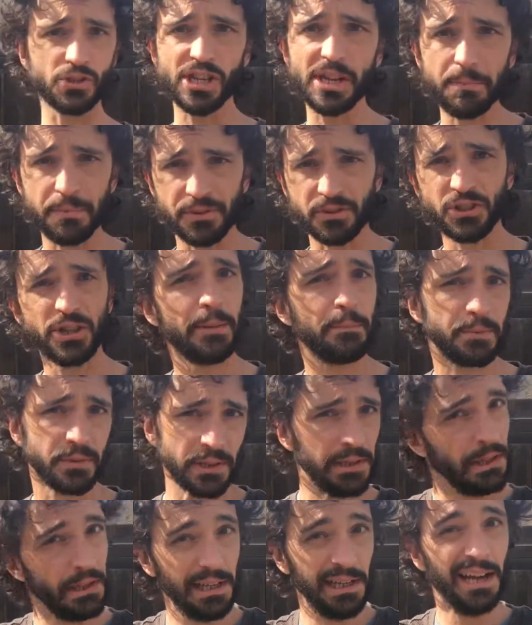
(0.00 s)
Cheap as
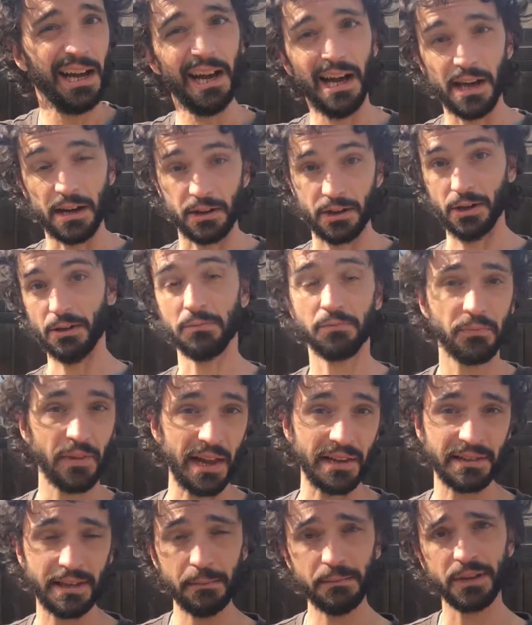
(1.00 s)
chips. I don't know.
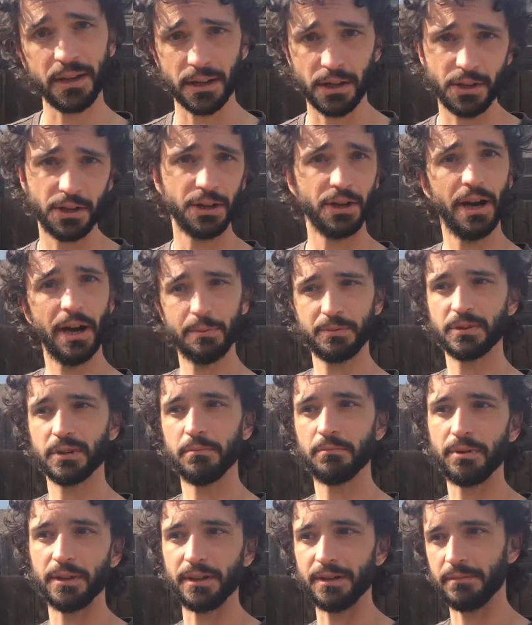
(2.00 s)
That seems like a good
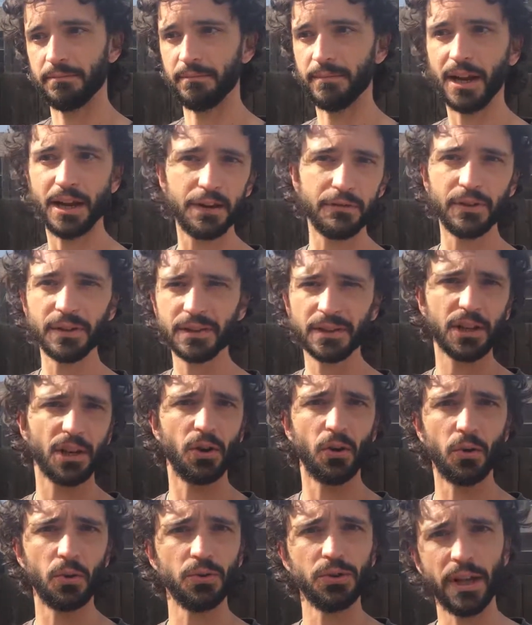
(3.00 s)
option, but none of it's
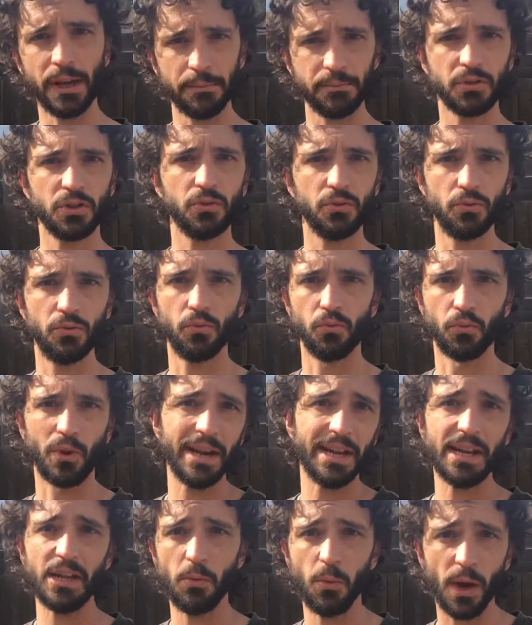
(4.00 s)
going to hold up to
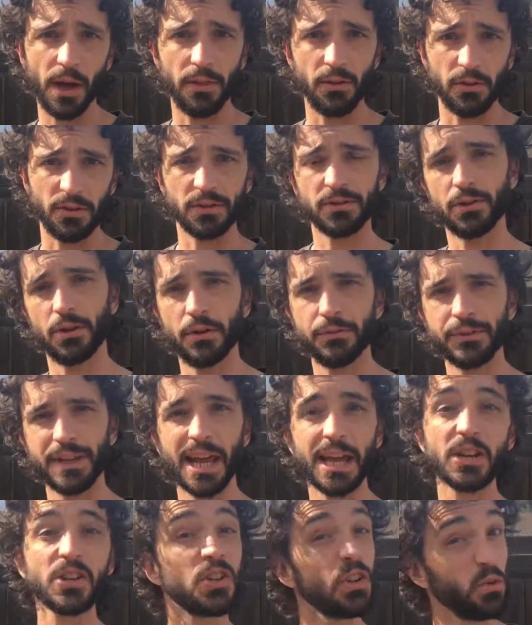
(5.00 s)
rainy weather. So if
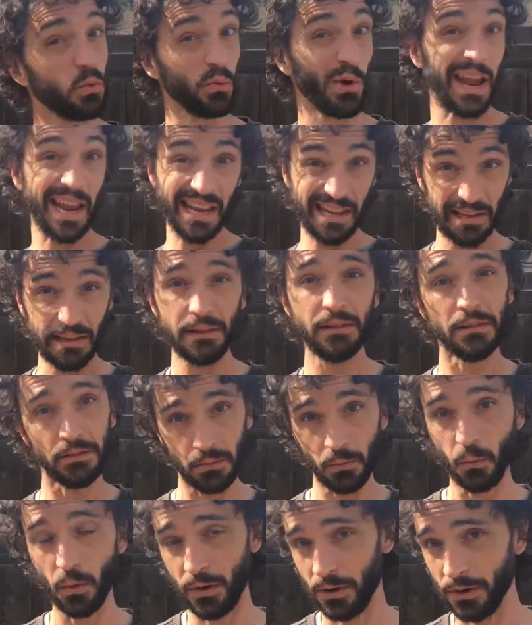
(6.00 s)
it actually
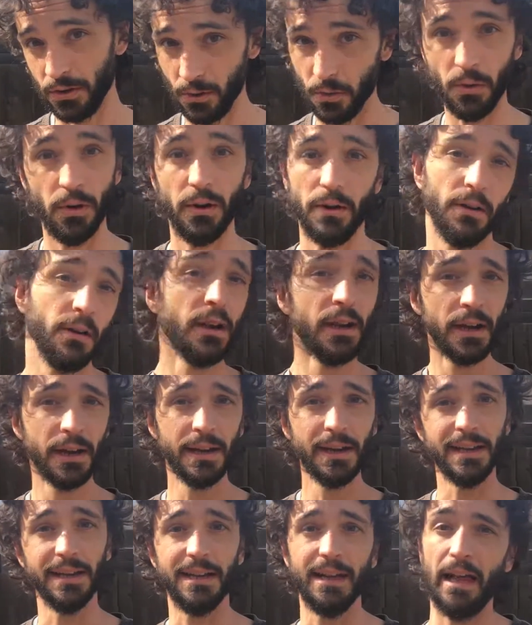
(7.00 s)
rains where you are,
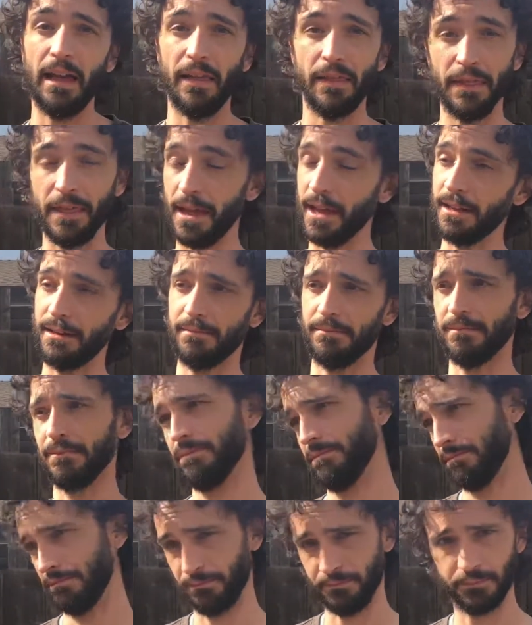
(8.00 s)
then
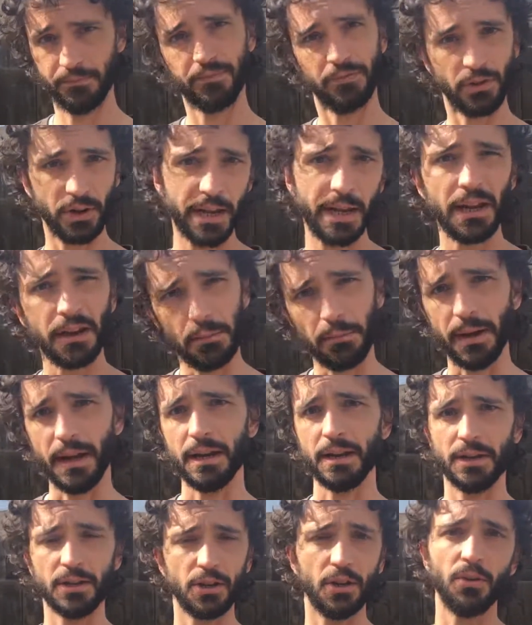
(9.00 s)
forget
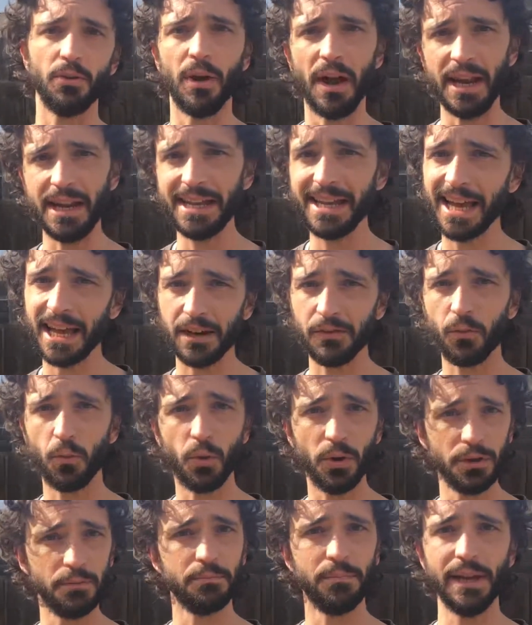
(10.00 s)
about it. You know, any kind of
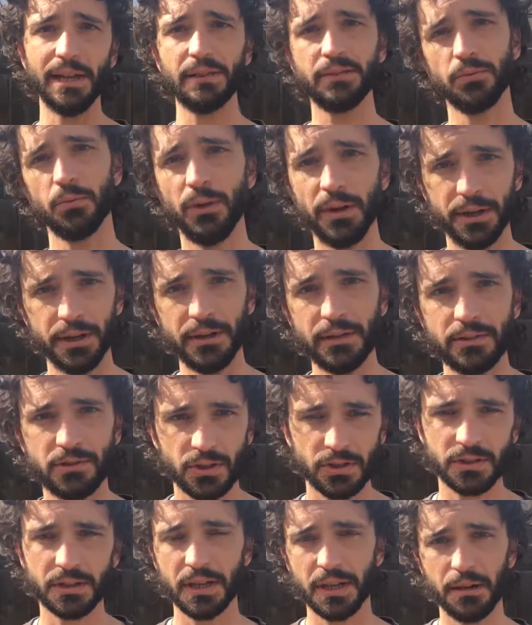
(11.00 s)
wood-based one is
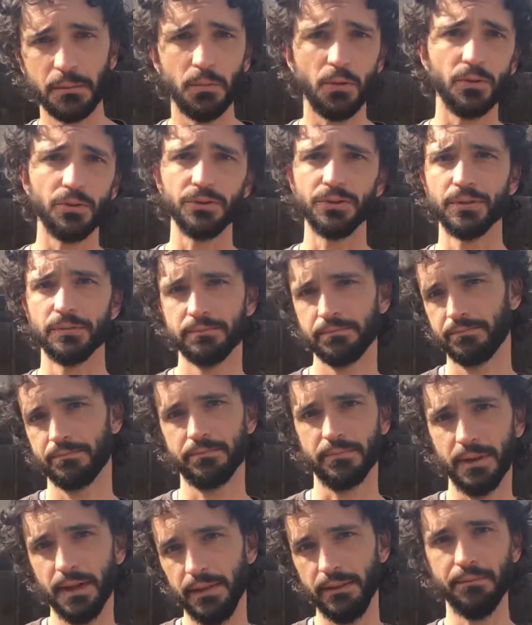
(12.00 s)
just going to mold,
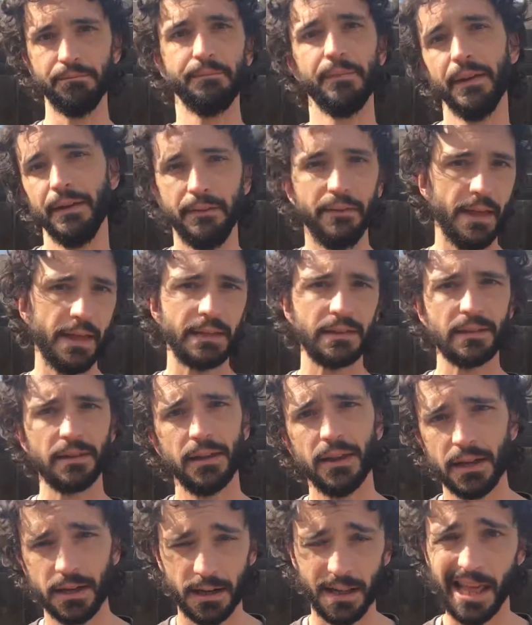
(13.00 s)
and that's
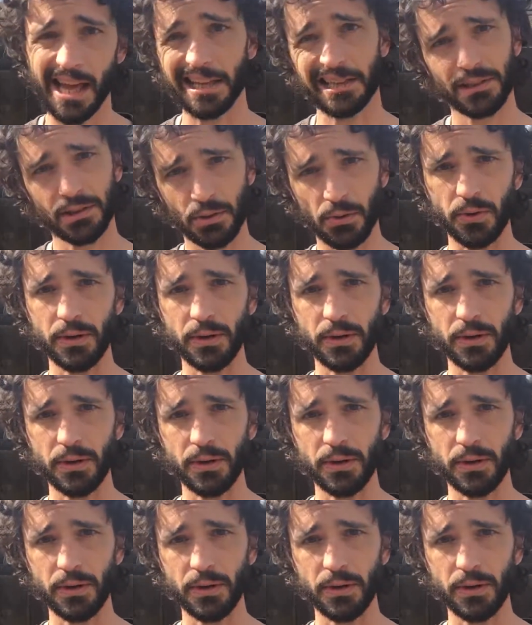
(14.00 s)
the end of that